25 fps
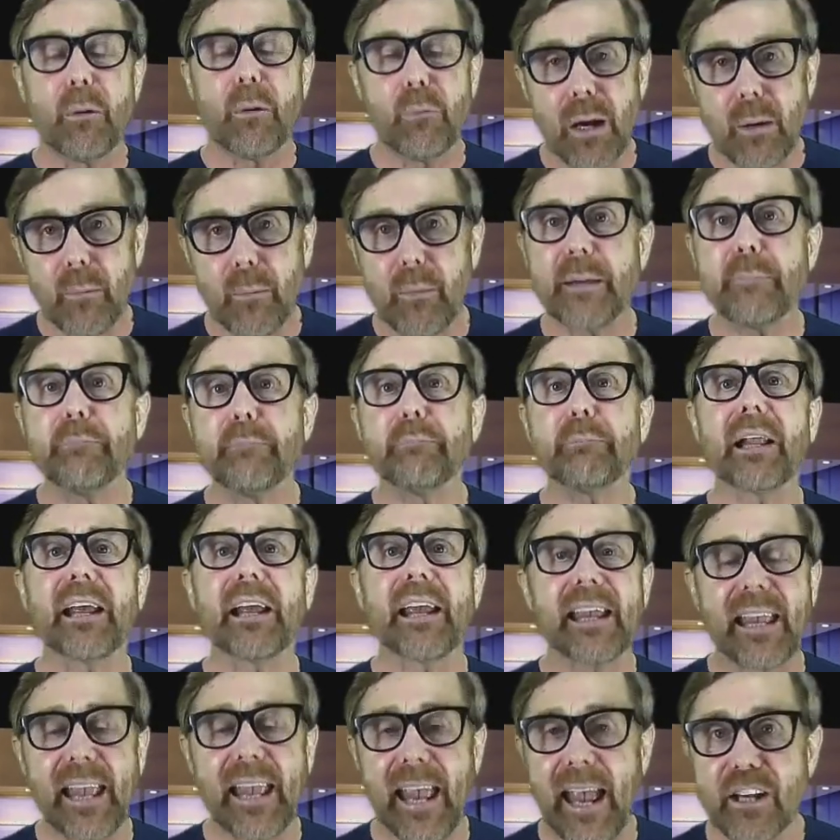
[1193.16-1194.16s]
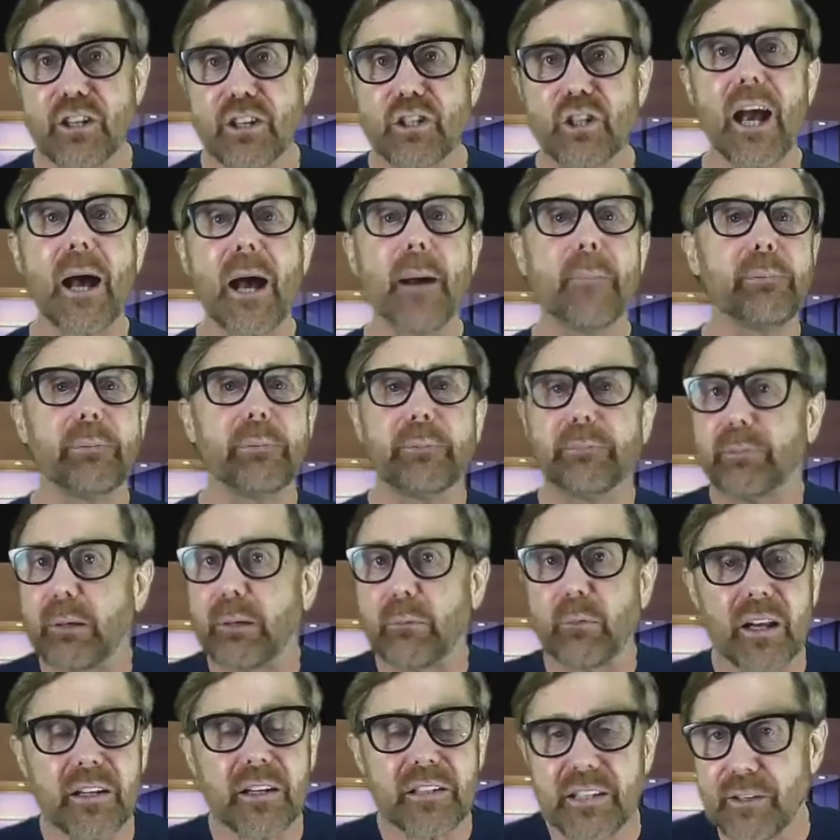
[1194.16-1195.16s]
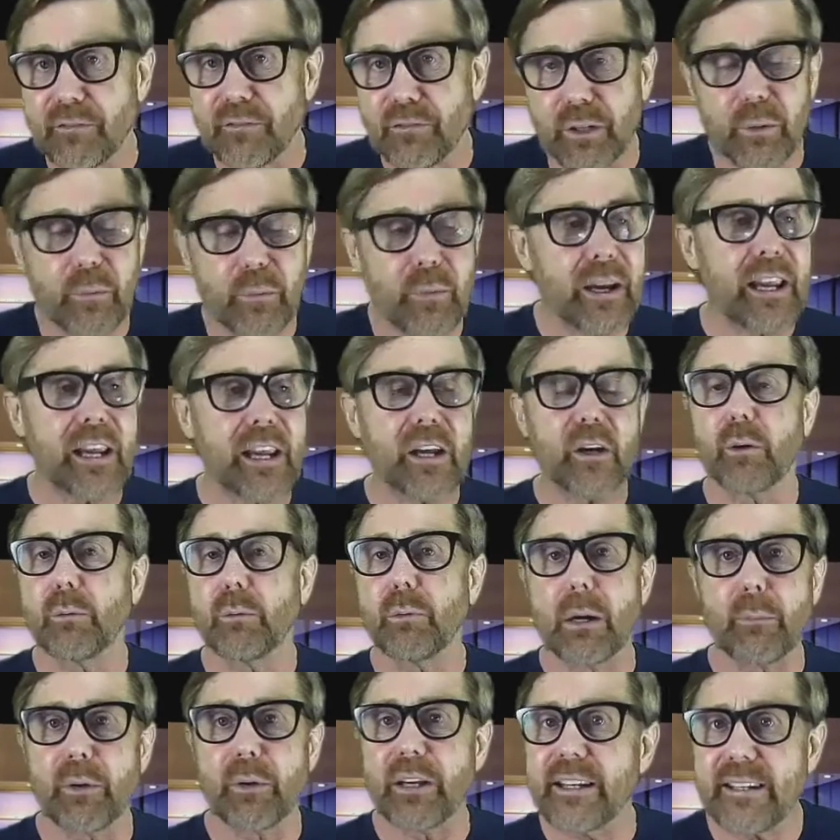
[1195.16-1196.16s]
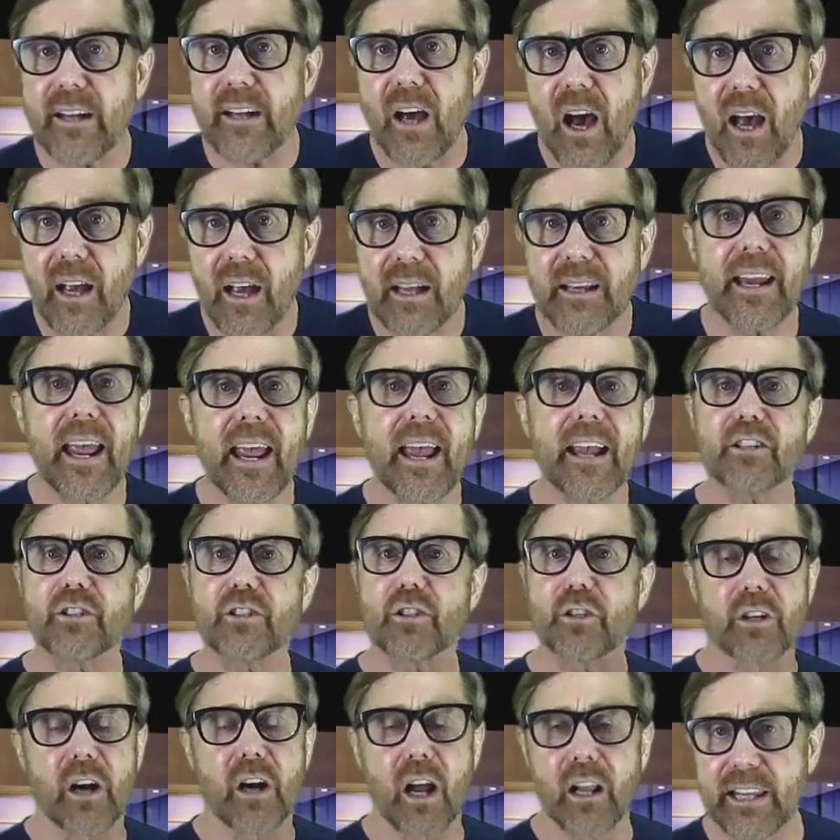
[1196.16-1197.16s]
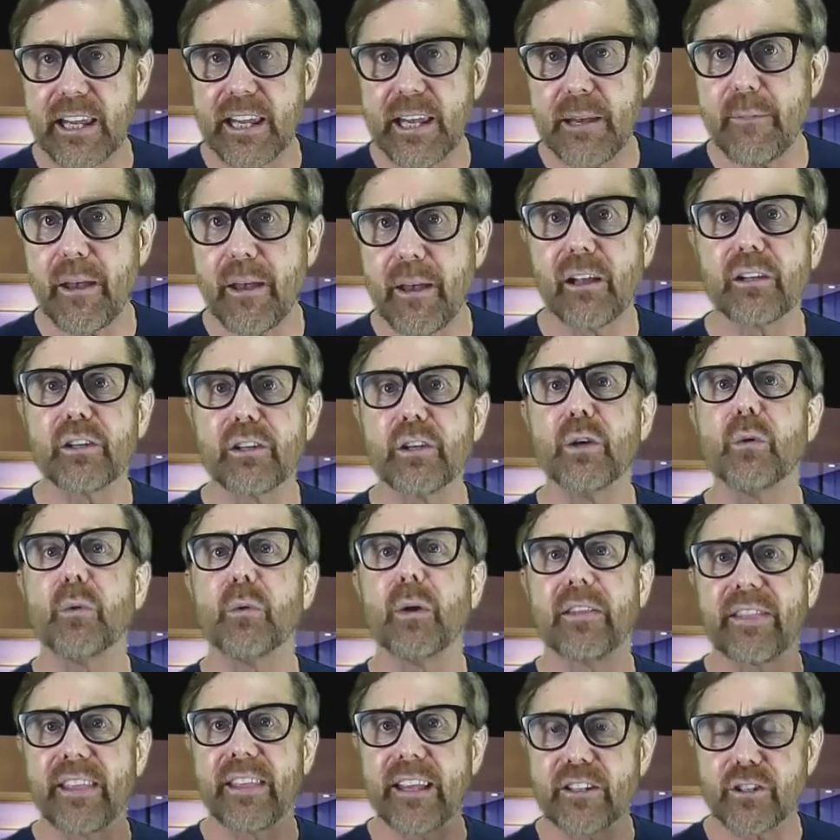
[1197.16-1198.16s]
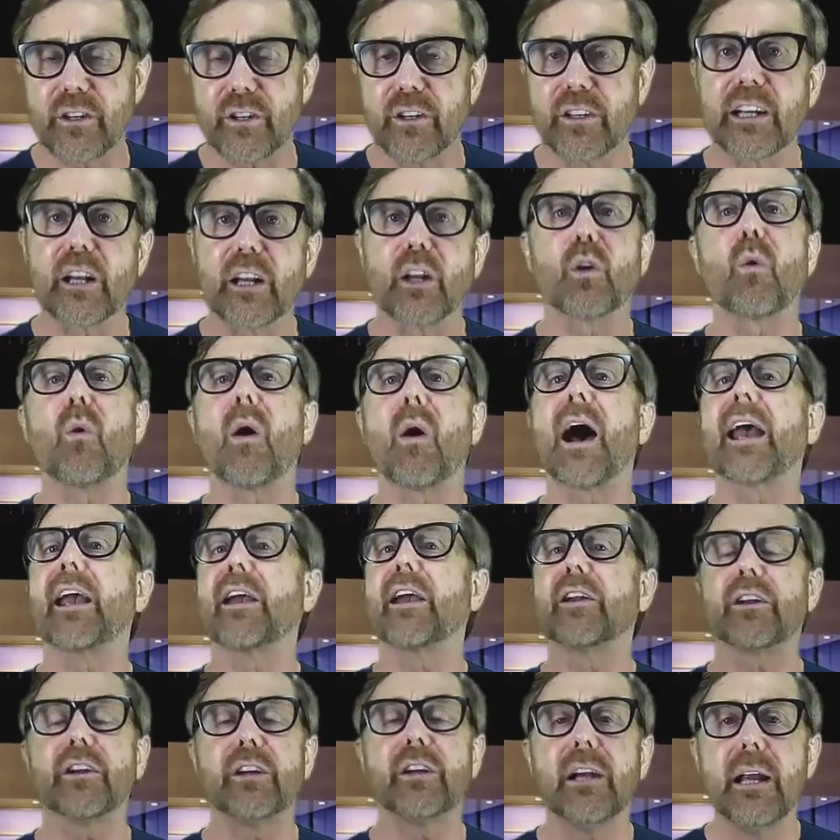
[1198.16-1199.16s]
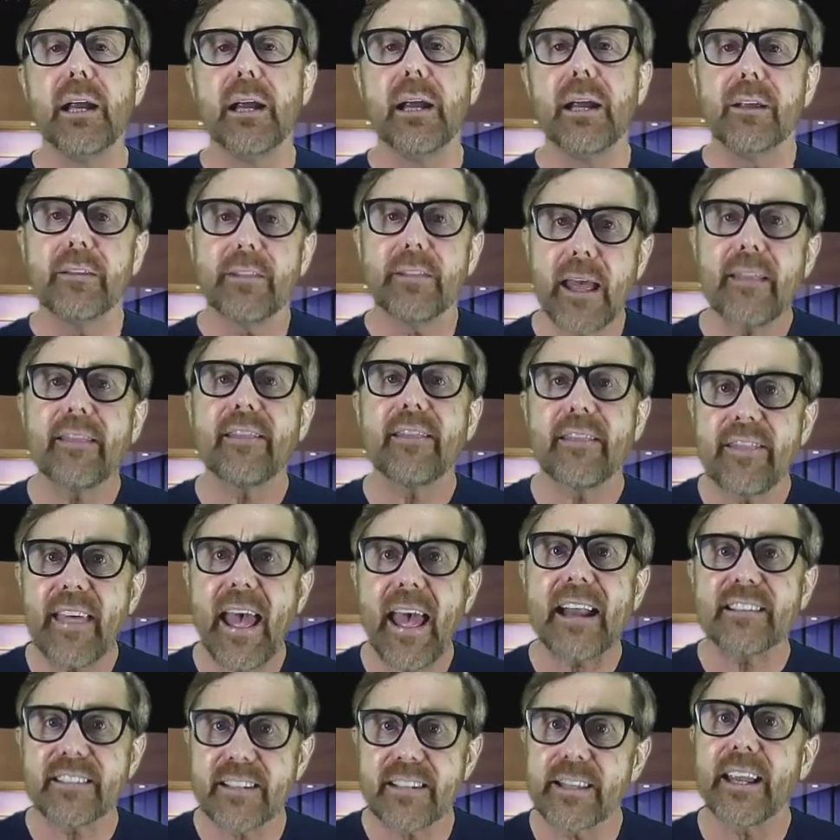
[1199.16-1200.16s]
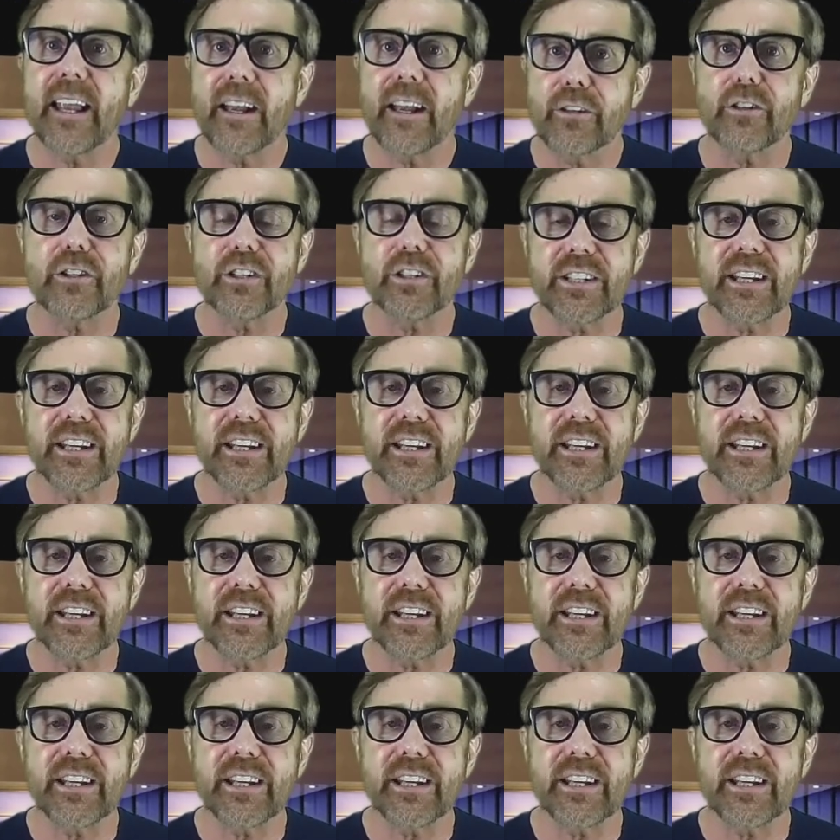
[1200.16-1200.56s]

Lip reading: but when we play catch up once every week, or when we talk next, or I'll email you when things are a little quieter, then that's the